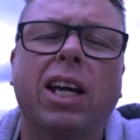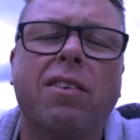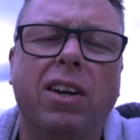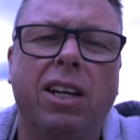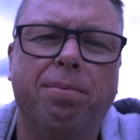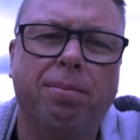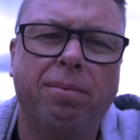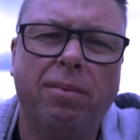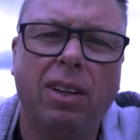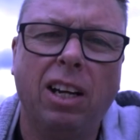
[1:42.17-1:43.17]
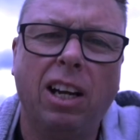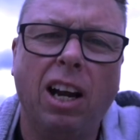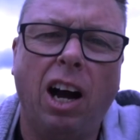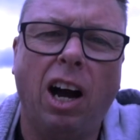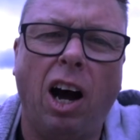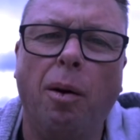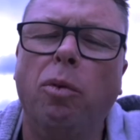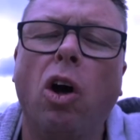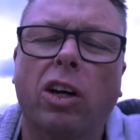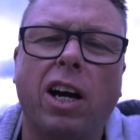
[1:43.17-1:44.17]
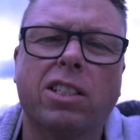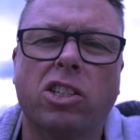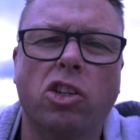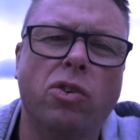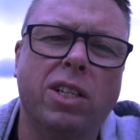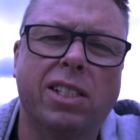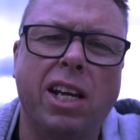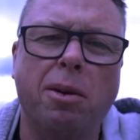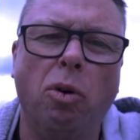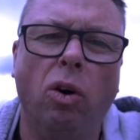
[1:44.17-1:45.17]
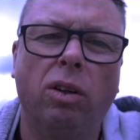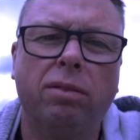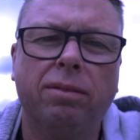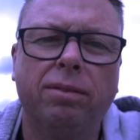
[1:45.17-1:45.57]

give in, I'm not going to do this anymore?